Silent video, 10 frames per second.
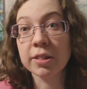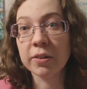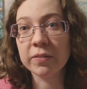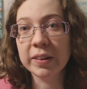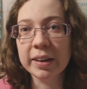
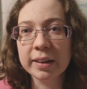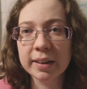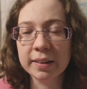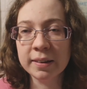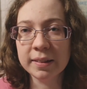Softy
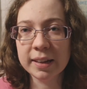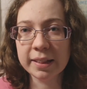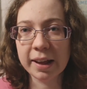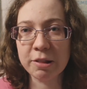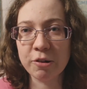and
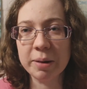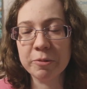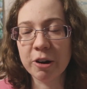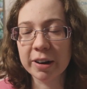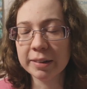his ice cream
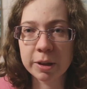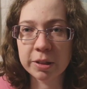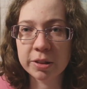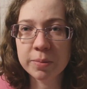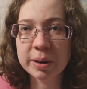truck.
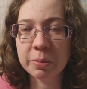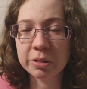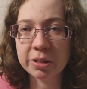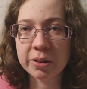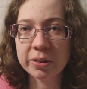Because nobody
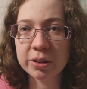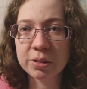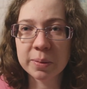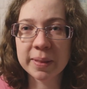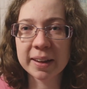wants snow
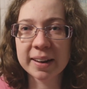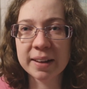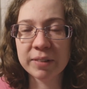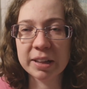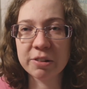cones when they can
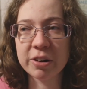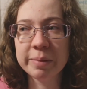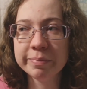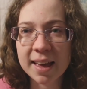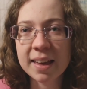have ice
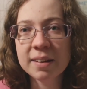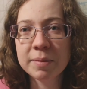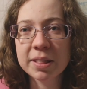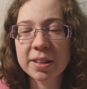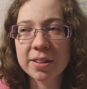cream. And
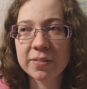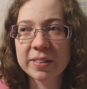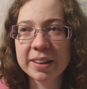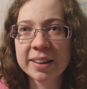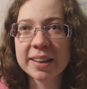Mr.
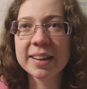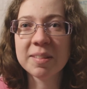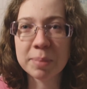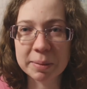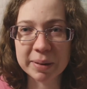Softy is
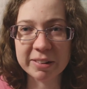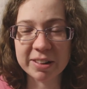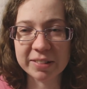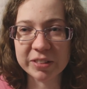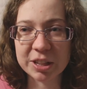played by
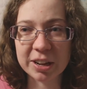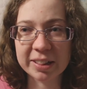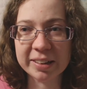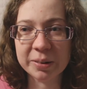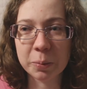Christopher
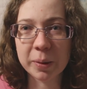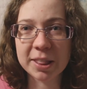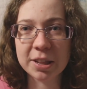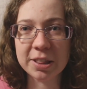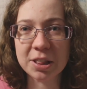Jackson,
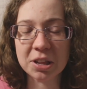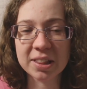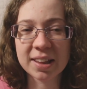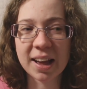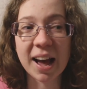which is
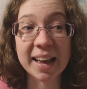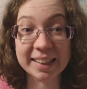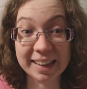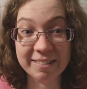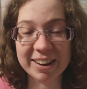just
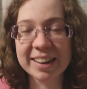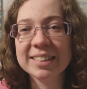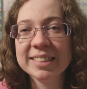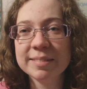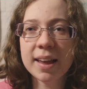hilarious.